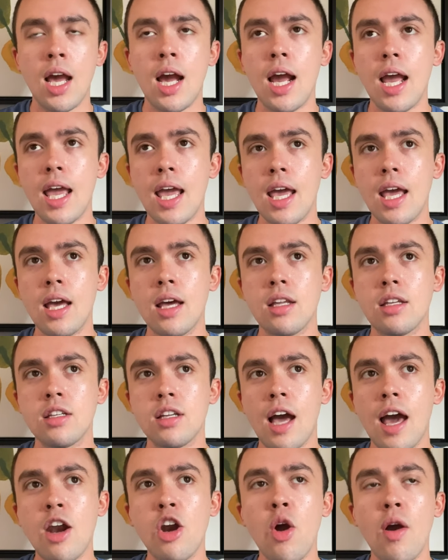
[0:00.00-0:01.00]
and
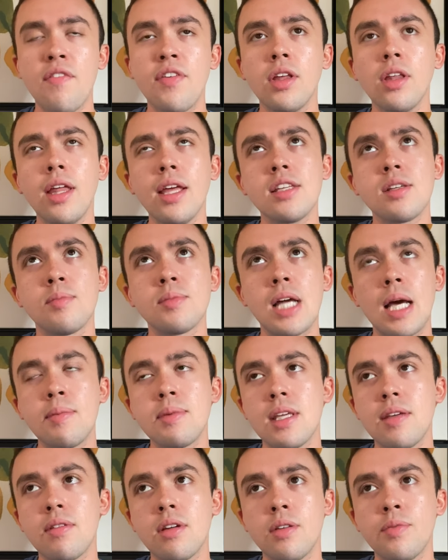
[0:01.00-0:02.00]
I don't know, I feel like sometimes
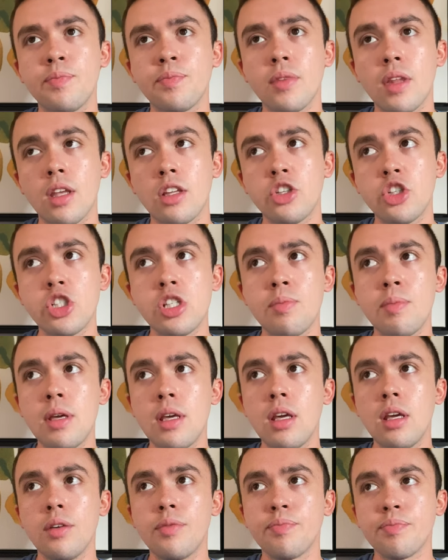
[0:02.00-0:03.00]
even, just to
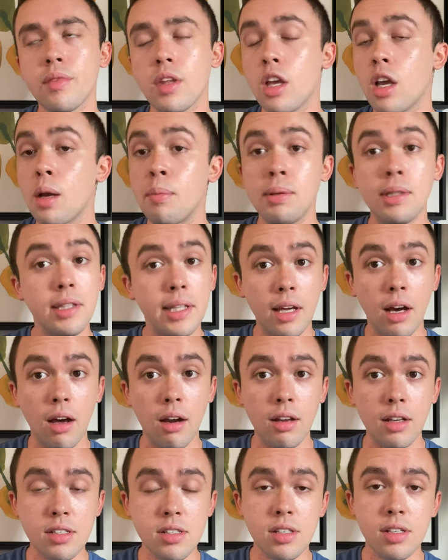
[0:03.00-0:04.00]
be completely
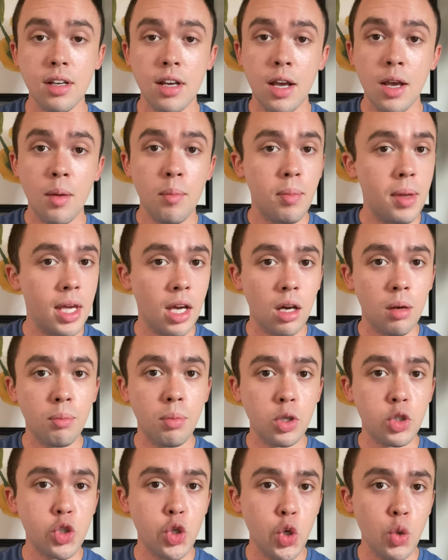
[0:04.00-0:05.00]
honest, being on
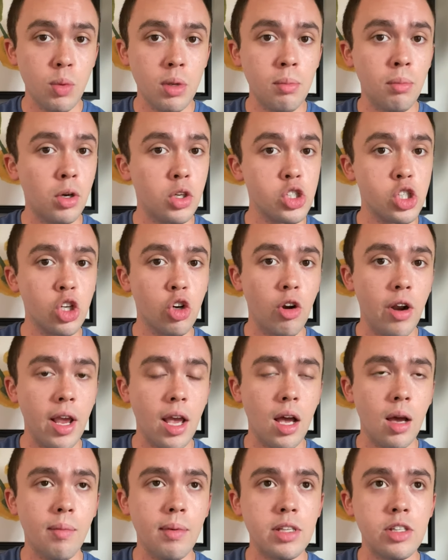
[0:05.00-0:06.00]
booktube and
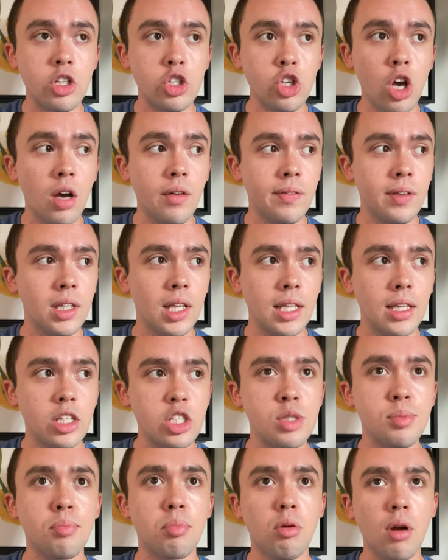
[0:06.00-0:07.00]
bookstagram, there's often like this
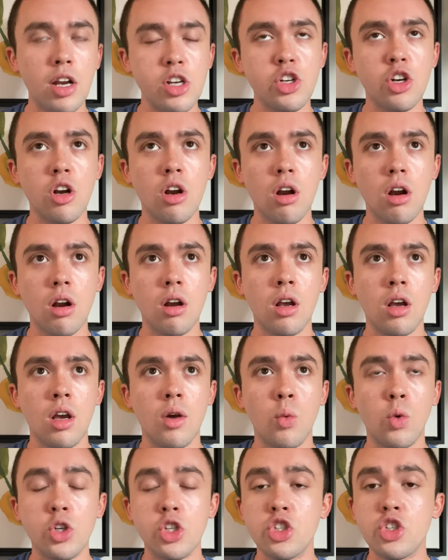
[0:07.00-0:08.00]
pressure,
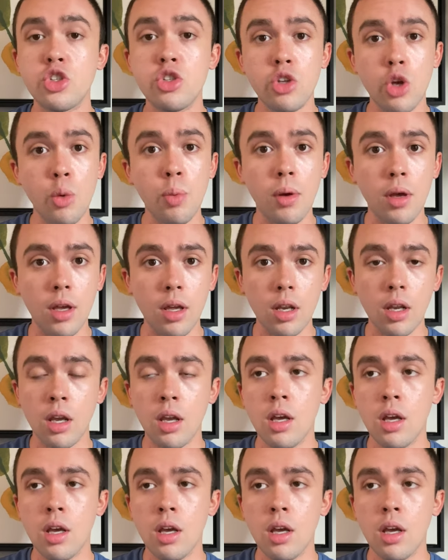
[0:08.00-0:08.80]
which is stupid,